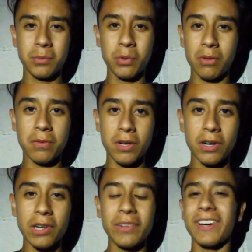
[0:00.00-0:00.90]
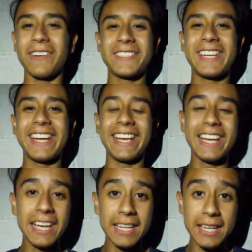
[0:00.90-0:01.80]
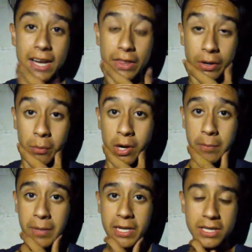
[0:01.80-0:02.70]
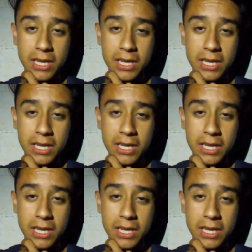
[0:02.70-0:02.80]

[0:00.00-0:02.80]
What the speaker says: who the fuck are you? No, I'm just kidding. Nah, they're rock bands,